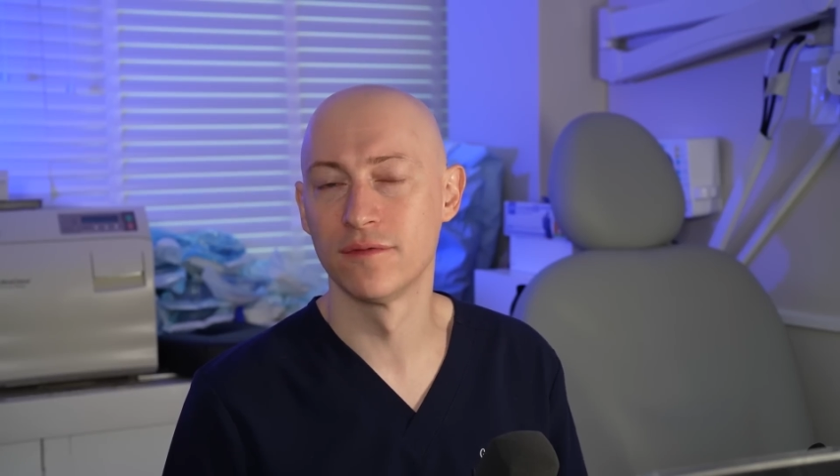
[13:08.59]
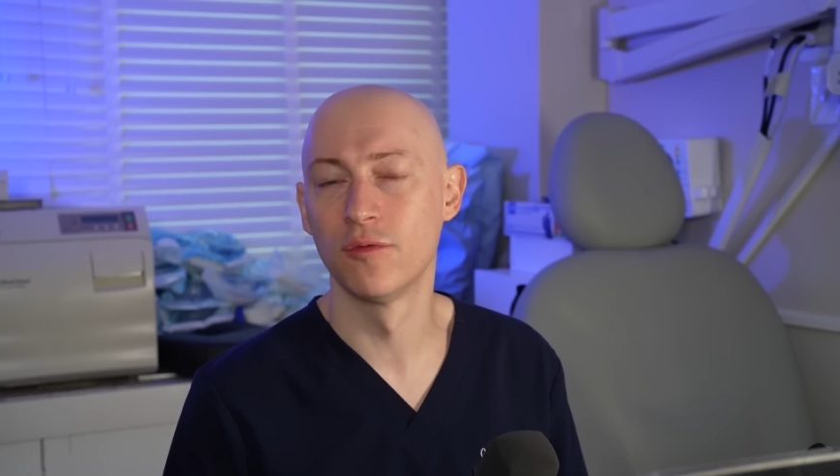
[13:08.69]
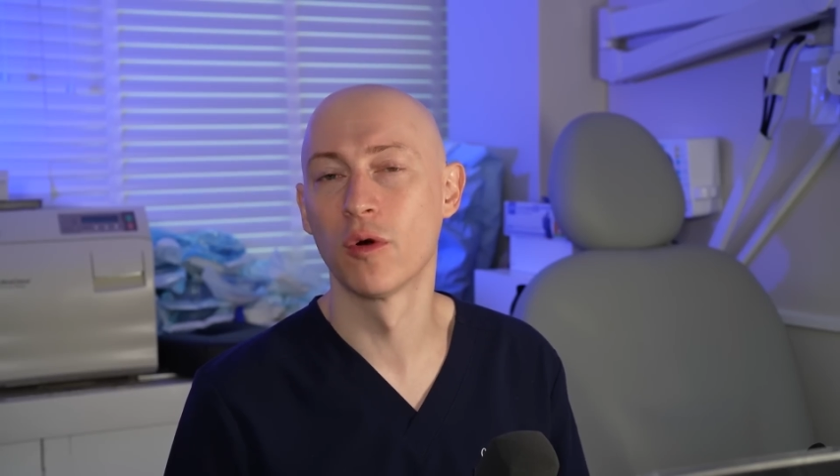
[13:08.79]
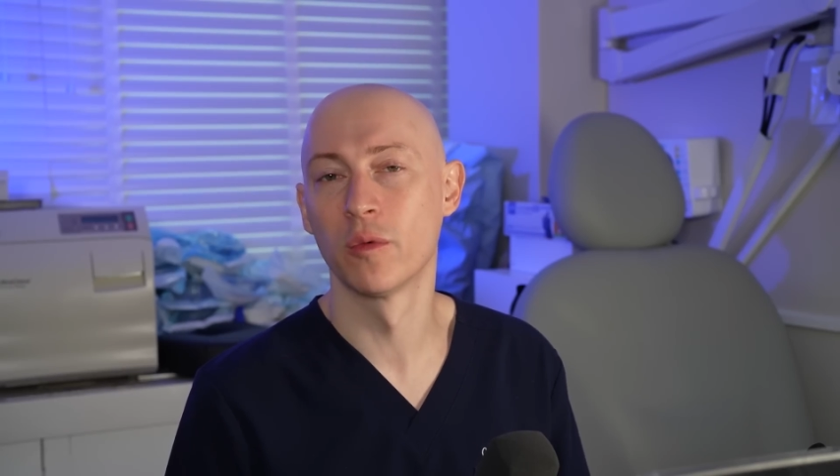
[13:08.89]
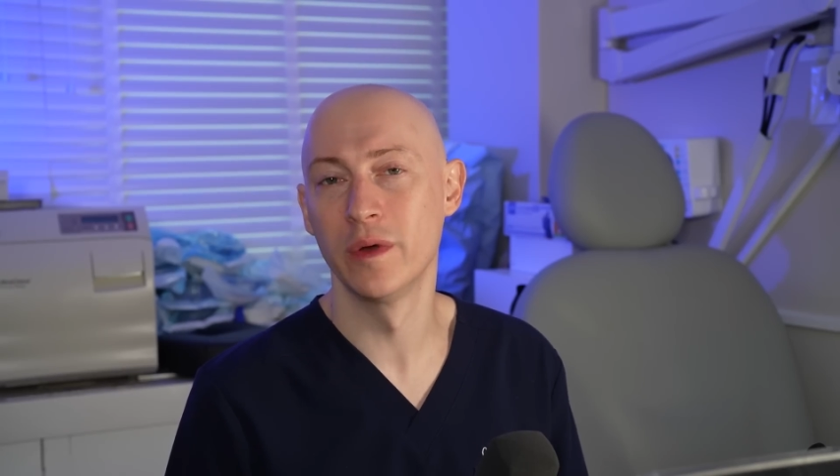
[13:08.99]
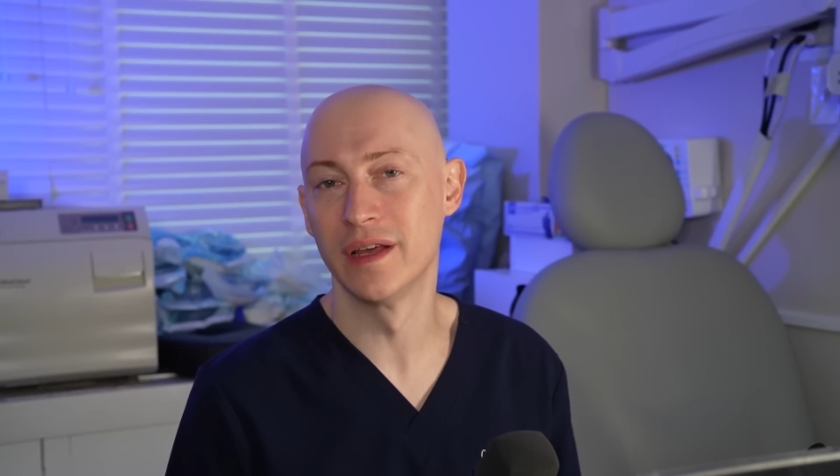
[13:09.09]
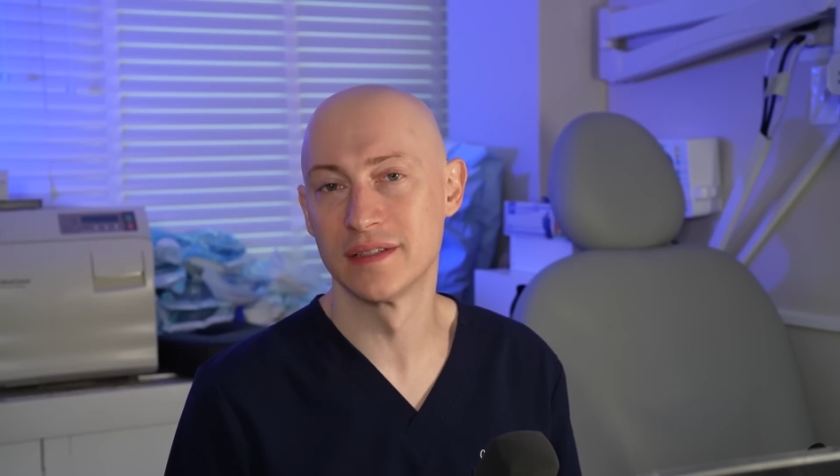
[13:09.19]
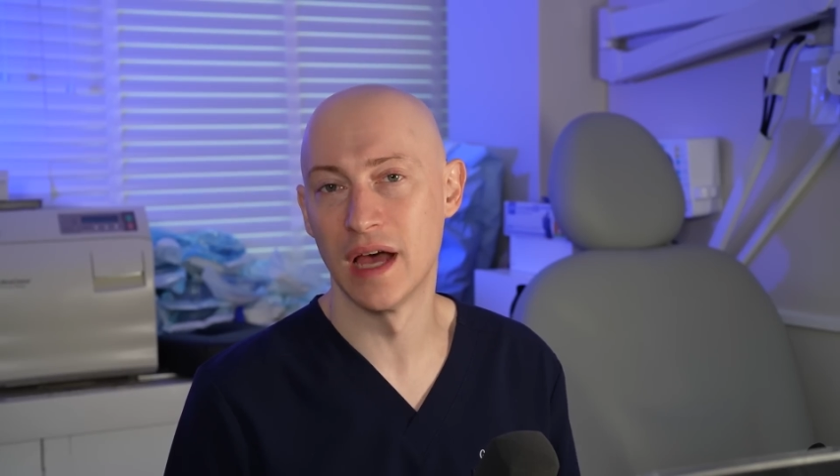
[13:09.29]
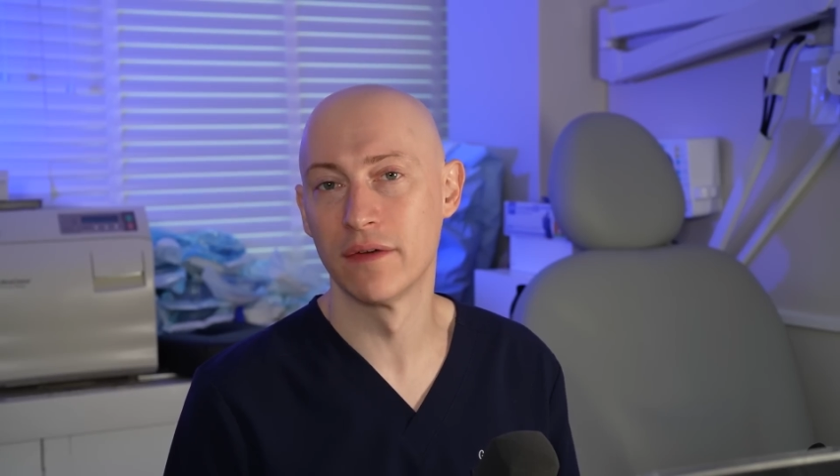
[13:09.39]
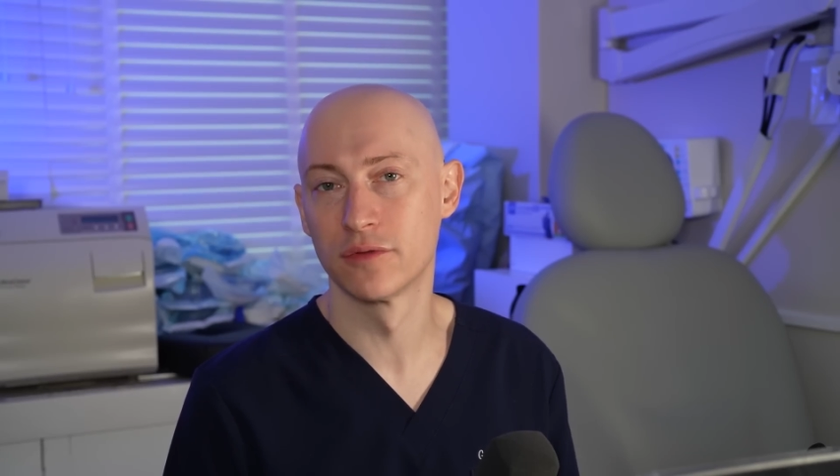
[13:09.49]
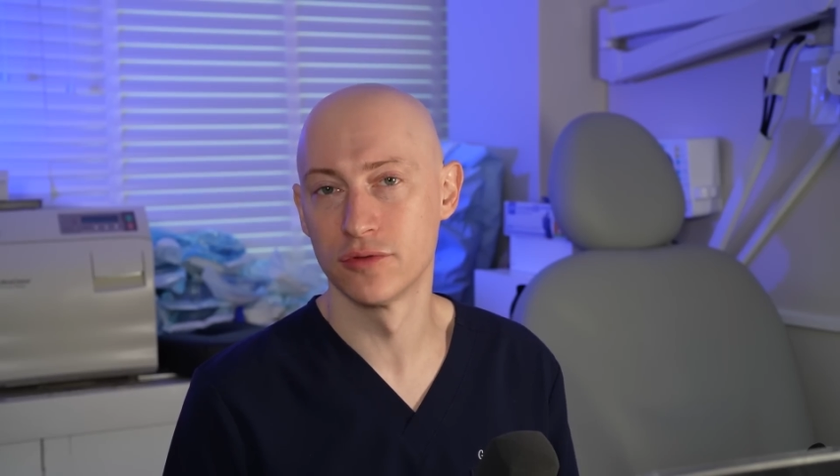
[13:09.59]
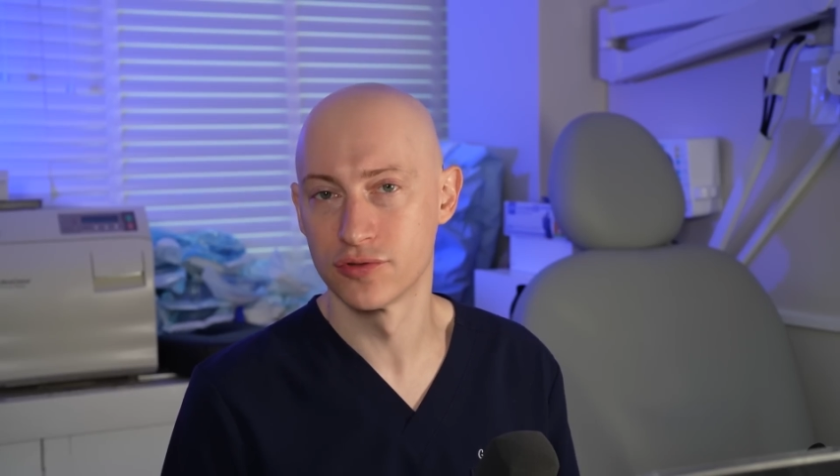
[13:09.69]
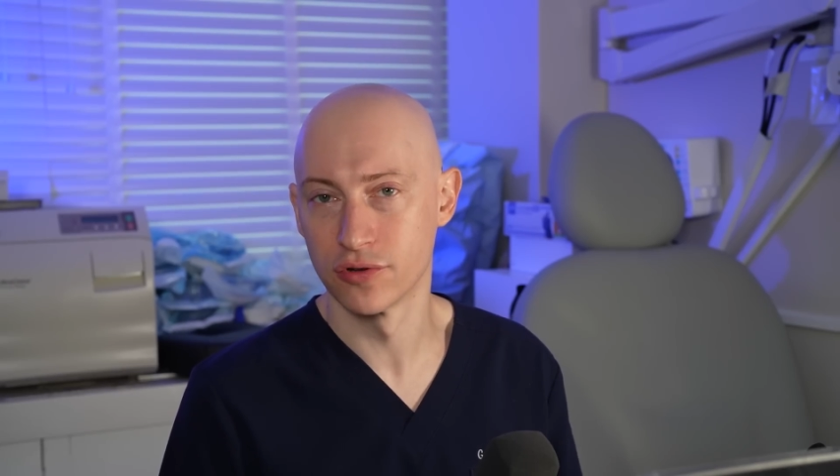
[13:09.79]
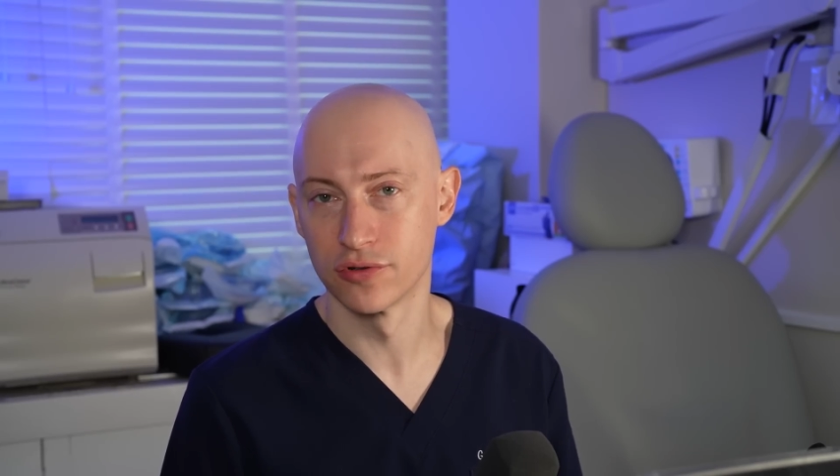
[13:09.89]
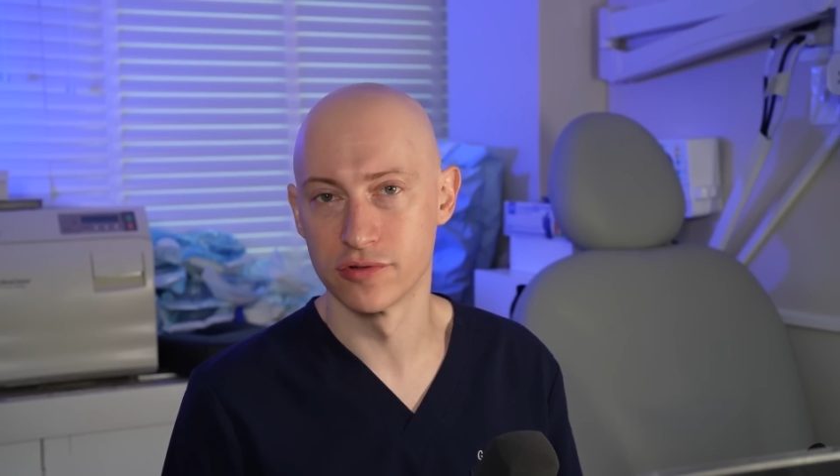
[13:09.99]
4 weeks after
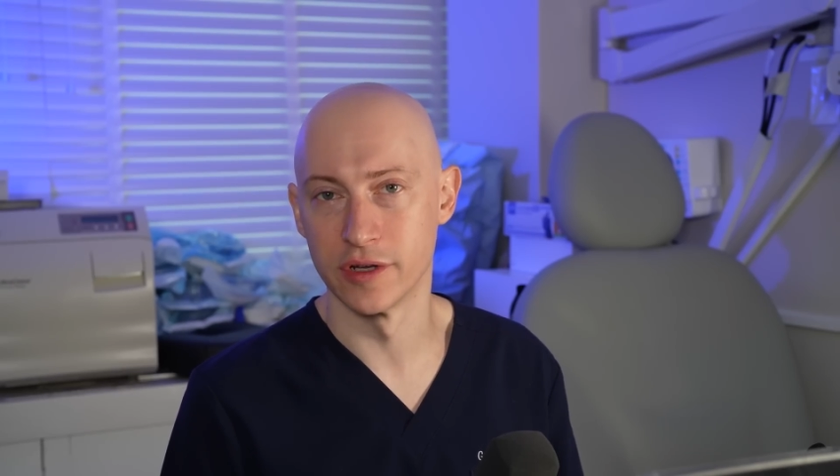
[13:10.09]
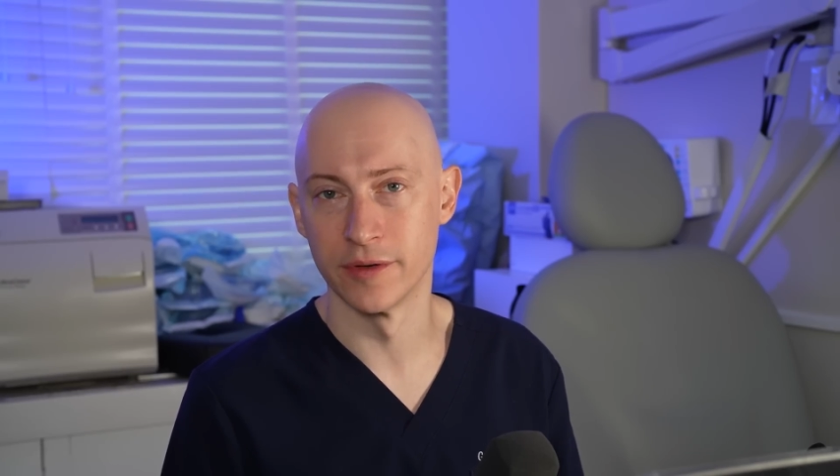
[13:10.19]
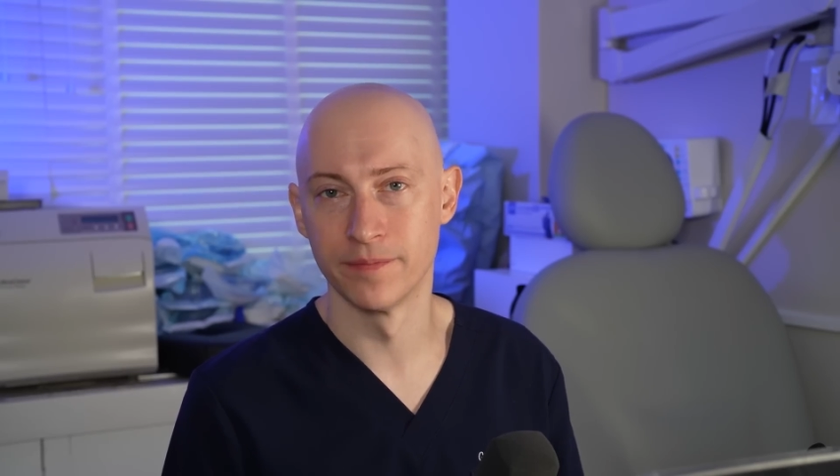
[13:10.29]
surgery.